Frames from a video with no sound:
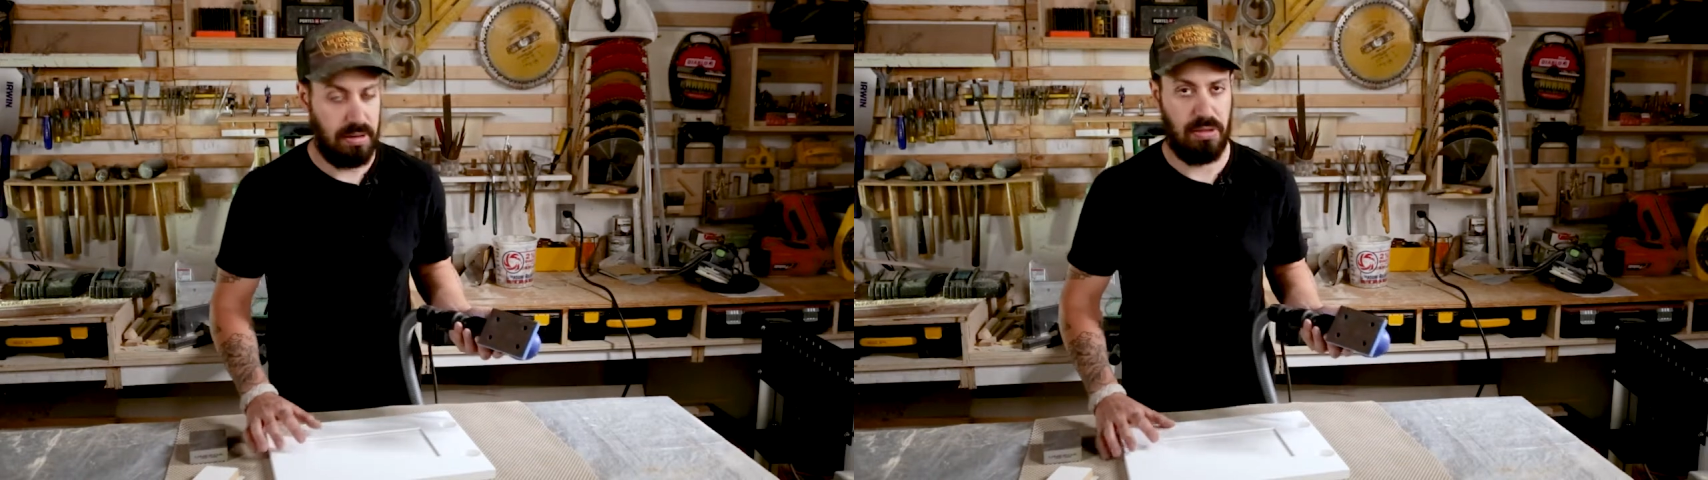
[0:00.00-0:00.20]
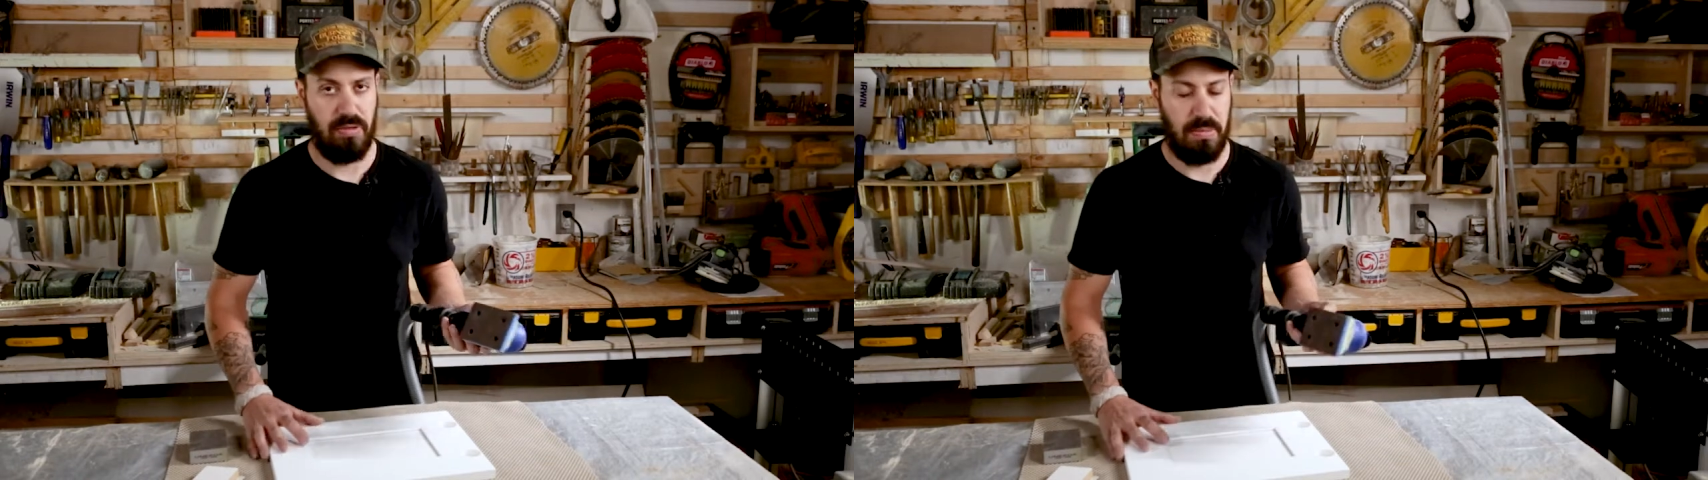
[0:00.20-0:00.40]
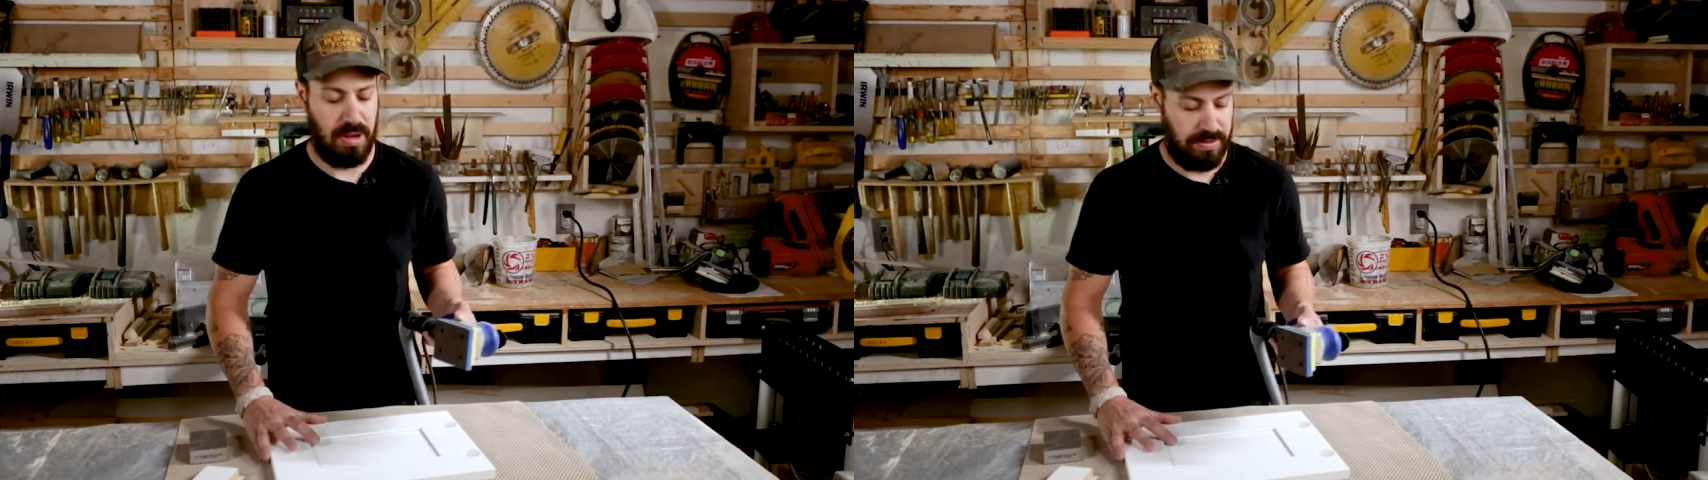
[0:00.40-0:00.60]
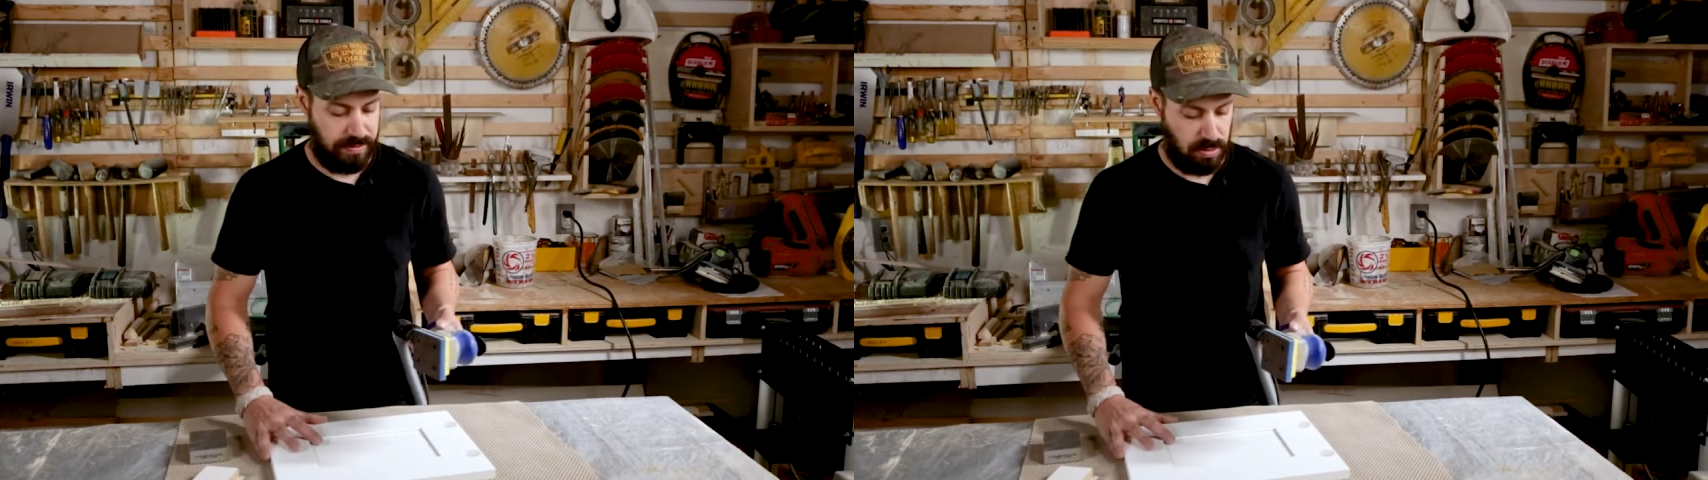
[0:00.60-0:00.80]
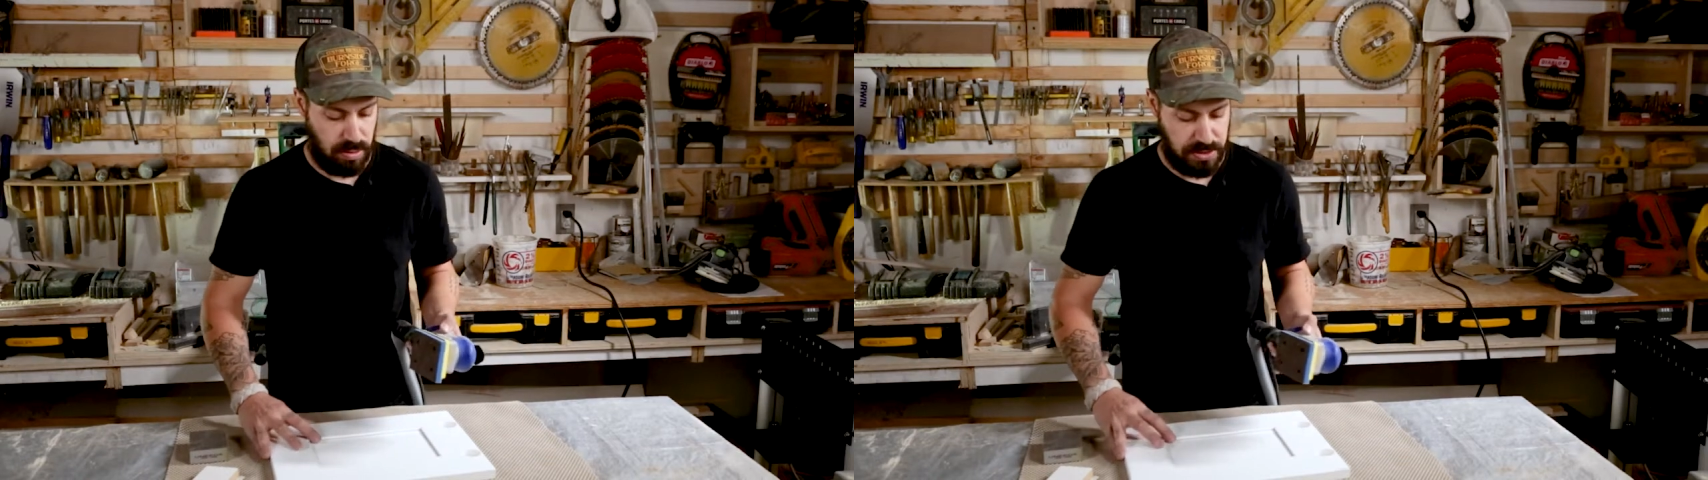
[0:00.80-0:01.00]
the
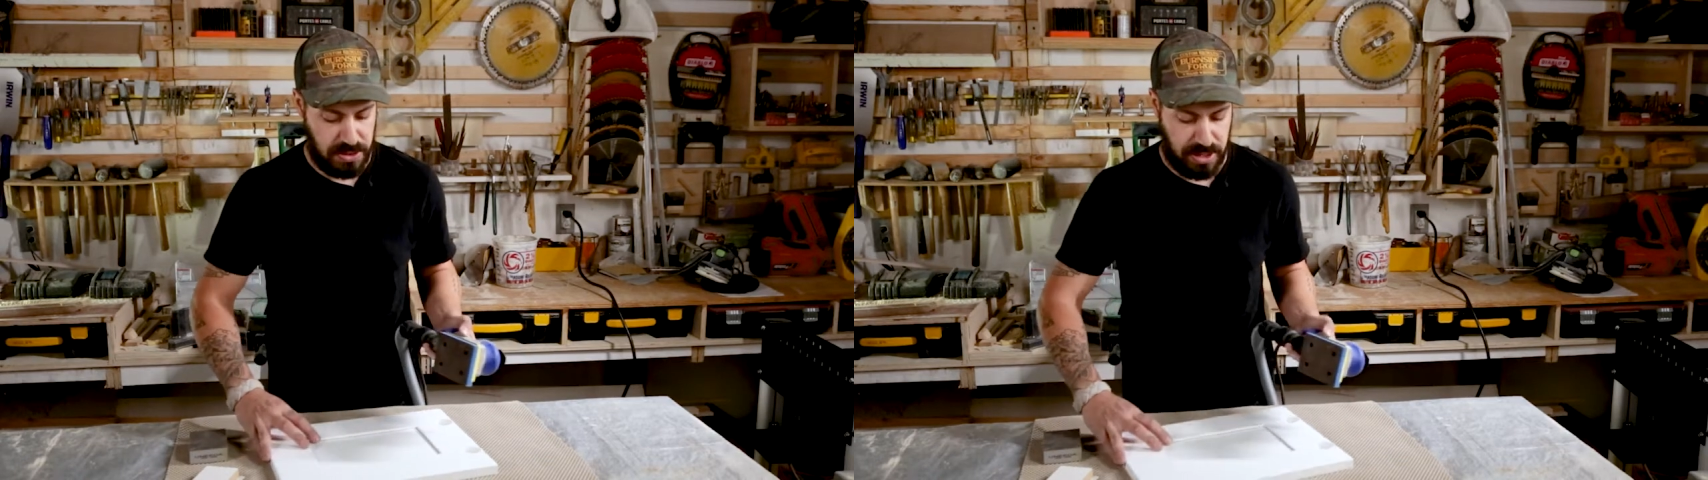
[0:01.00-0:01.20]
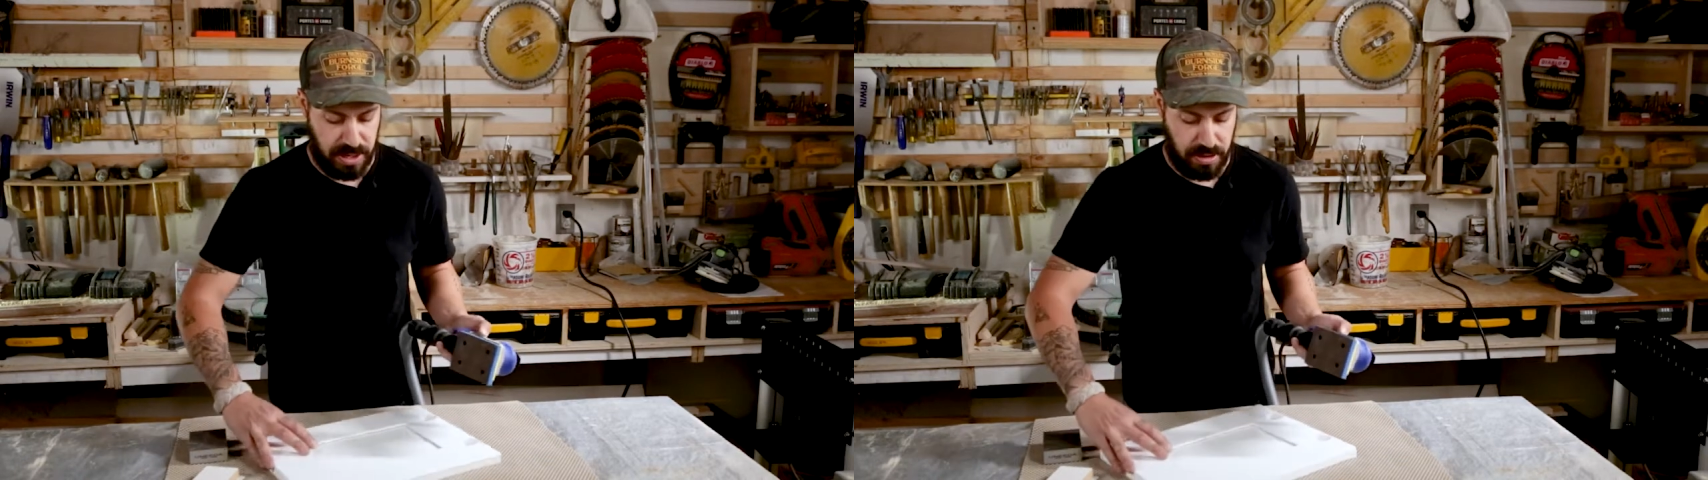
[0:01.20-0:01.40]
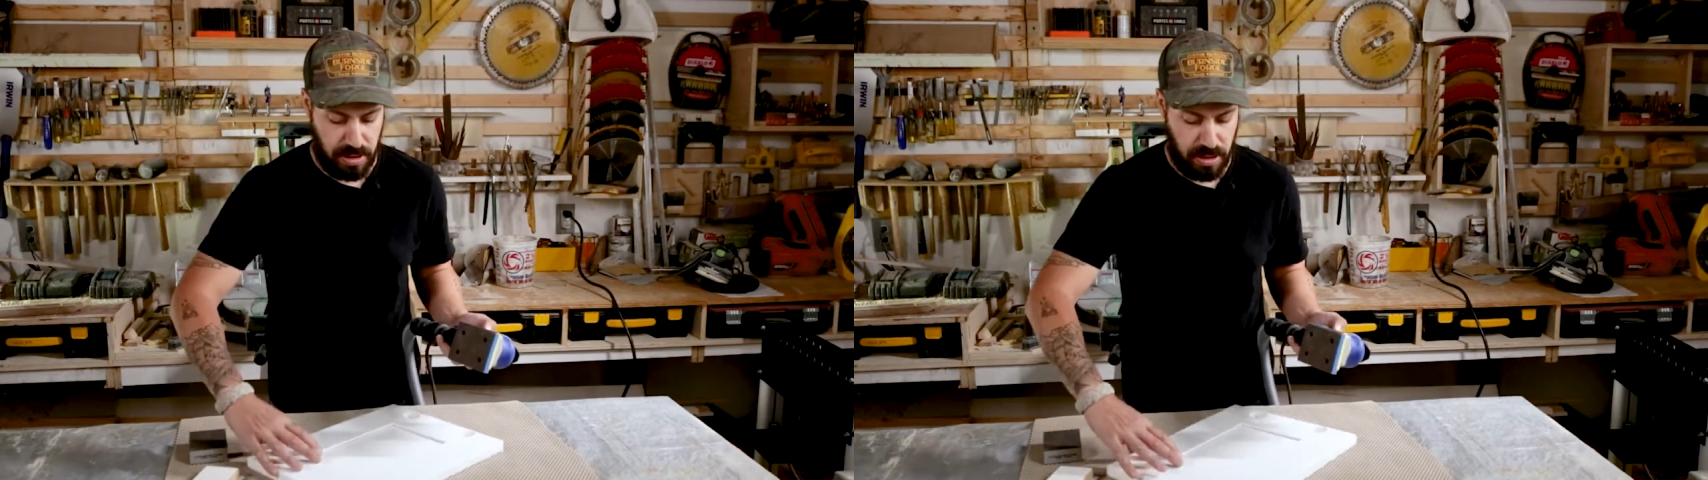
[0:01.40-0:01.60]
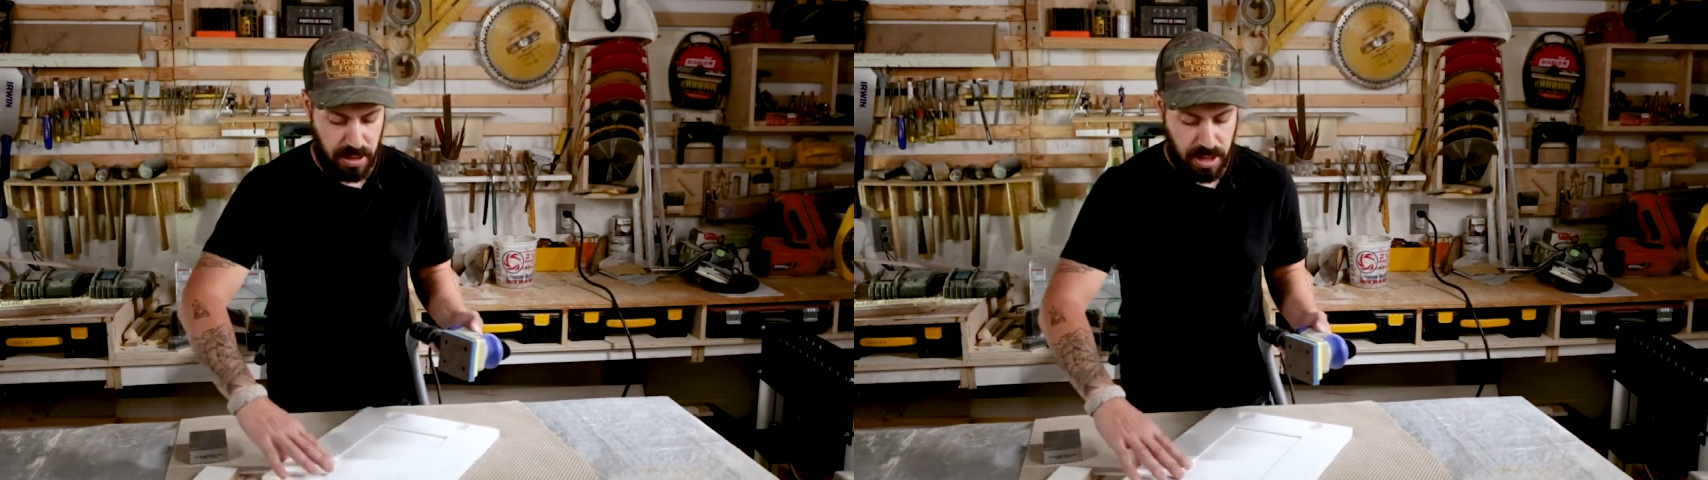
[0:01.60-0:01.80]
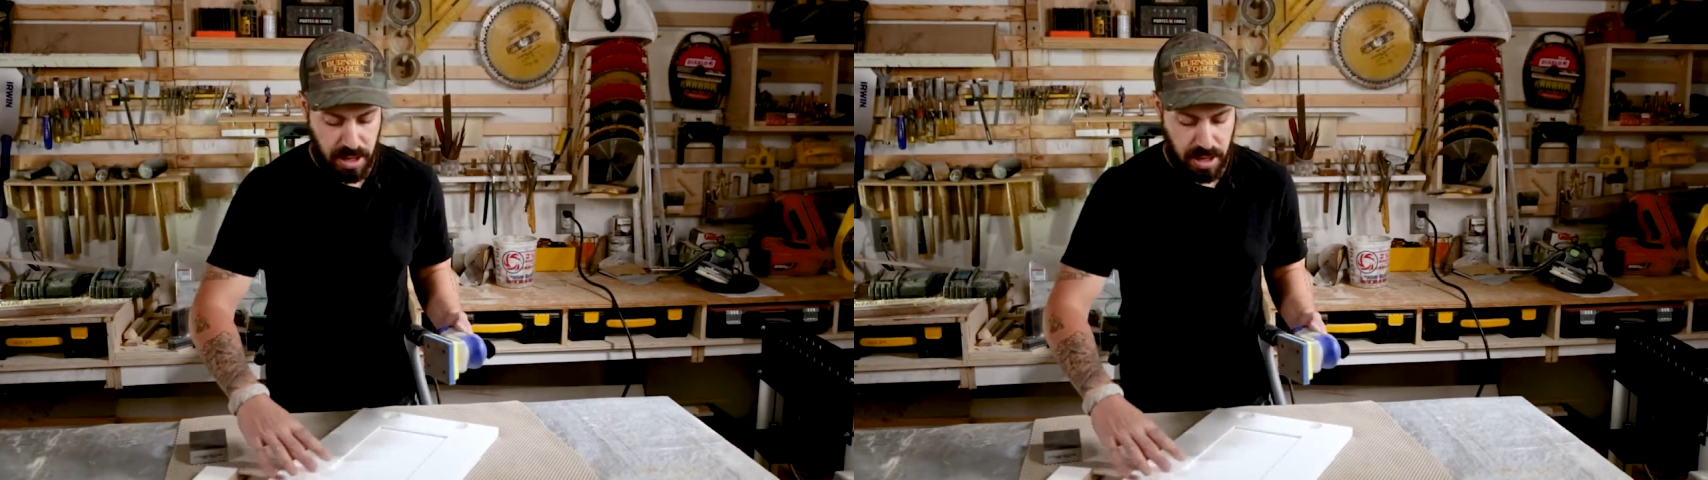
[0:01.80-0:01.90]
3x4 sander,